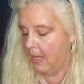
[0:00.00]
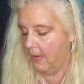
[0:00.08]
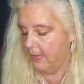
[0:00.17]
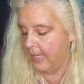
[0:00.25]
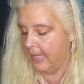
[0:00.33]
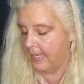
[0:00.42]

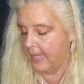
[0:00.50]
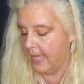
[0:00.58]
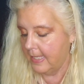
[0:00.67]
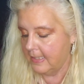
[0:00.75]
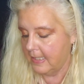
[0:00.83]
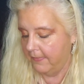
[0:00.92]
Okay,
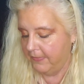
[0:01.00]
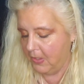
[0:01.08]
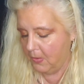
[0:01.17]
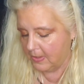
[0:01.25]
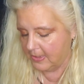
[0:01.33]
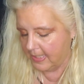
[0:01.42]
guys, if
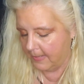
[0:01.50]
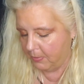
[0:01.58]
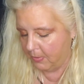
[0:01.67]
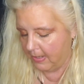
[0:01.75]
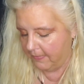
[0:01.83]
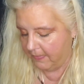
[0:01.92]
you are
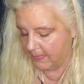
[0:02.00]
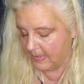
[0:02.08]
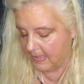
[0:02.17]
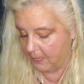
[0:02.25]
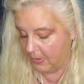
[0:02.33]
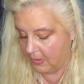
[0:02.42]
separated from
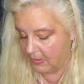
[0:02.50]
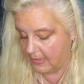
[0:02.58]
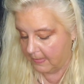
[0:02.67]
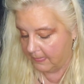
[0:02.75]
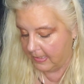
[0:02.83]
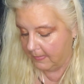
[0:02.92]
someone or
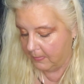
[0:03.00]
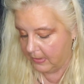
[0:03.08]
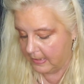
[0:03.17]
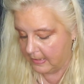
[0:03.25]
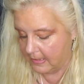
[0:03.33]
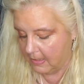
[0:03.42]
something,
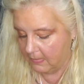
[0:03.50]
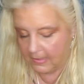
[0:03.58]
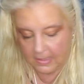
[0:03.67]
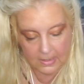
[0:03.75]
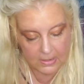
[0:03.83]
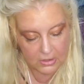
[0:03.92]
please know
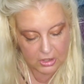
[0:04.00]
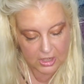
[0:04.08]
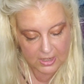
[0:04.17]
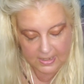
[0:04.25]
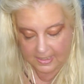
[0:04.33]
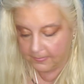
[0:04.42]
that it is
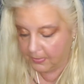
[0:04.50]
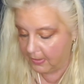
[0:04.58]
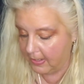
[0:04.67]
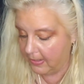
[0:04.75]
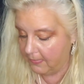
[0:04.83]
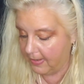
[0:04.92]
just
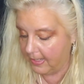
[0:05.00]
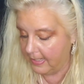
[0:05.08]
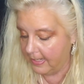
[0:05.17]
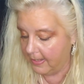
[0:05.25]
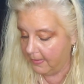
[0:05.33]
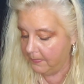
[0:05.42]
temporary right
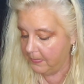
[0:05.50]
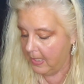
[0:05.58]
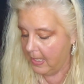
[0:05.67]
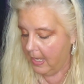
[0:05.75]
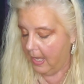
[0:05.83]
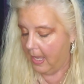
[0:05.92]
now.
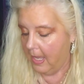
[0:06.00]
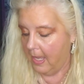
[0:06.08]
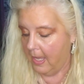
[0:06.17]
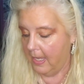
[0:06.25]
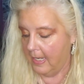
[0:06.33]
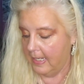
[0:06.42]

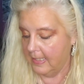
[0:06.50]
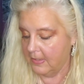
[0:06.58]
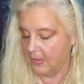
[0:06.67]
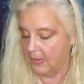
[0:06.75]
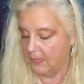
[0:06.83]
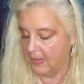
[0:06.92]
It is
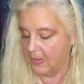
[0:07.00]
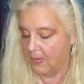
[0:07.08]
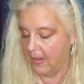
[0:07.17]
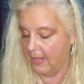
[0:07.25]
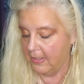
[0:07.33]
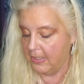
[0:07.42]
going to
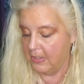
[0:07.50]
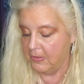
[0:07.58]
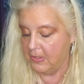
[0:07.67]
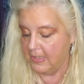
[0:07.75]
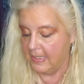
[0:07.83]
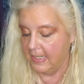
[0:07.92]
require you
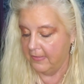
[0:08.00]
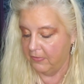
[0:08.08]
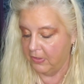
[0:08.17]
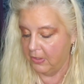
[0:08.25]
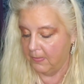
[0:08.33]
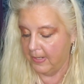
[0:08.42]
to dig
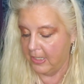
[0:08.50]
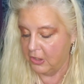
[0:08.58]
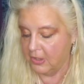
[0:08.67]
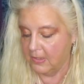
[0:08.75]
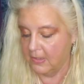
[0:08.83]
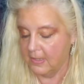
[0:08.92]
for your
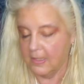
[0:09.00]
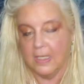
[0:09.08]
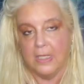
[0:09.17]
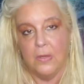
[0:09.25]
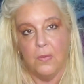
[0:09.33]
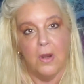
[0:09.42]
patience.
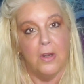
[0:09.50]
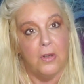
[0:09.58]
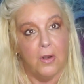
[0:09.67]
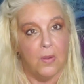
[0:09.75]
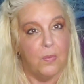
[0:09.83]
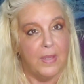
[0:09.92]
You are
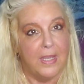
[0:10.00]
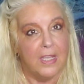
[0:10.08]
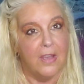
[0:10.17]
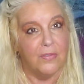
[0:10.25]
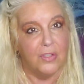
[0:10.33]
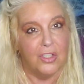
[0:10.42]
under a week
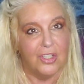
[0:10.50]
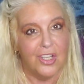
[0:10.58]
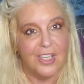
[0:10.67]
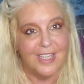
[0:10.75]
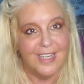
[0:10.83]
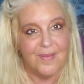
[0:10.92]
of good
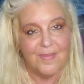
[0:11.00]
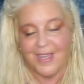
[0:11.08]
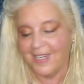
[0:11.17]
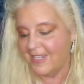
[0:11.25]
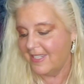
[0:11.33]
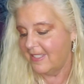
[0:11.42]
luck and
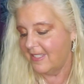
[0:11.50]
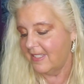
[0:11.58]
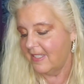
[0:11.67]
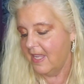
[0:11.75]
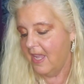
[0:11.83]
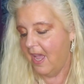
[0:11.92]
abundance.